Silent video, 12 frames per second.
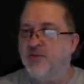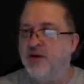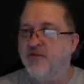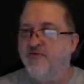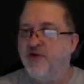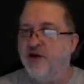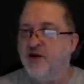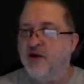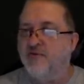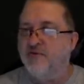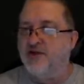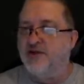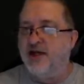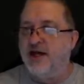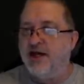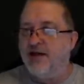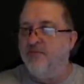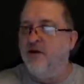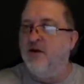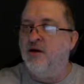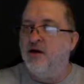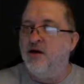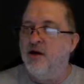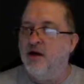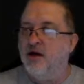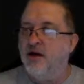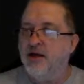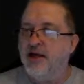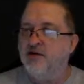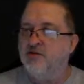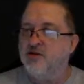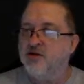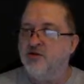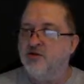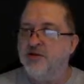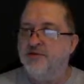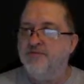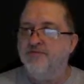made me fall in love with this game. Hills to it.